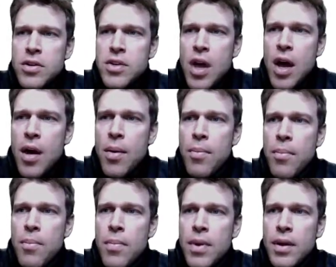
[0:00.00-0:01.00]

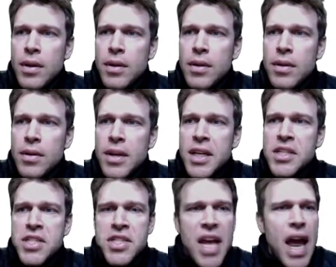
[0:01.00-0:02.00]
some
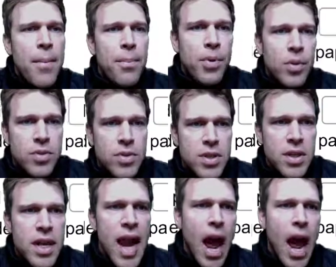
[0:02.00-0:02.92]
examples.